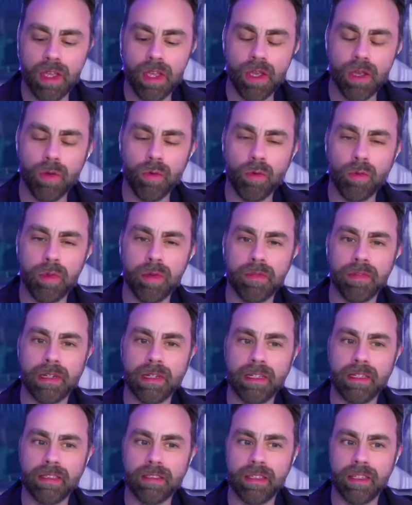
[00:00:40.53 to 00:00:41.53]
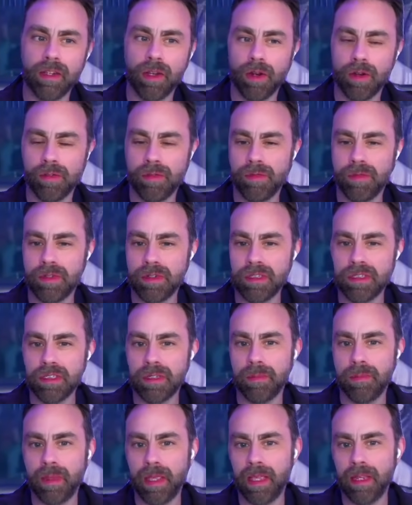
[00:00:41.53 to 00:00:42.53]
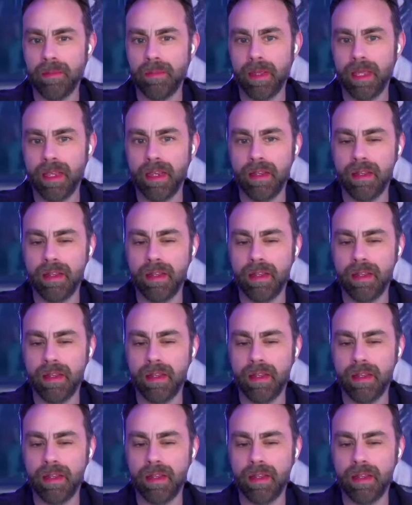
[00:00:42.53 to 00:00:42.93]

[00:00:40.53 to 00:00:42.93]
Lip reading: we'll be releasing our first Bandmade